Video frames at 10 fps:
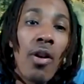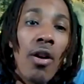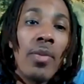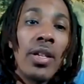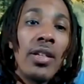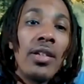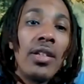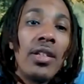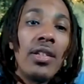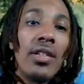Harmony,
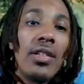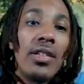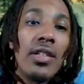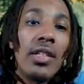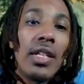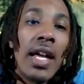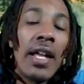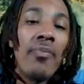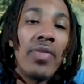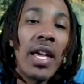
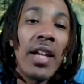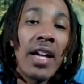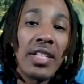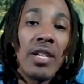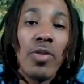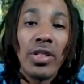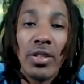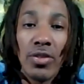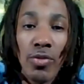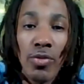and I see what
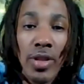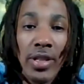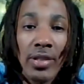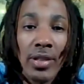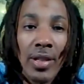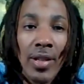they're doing.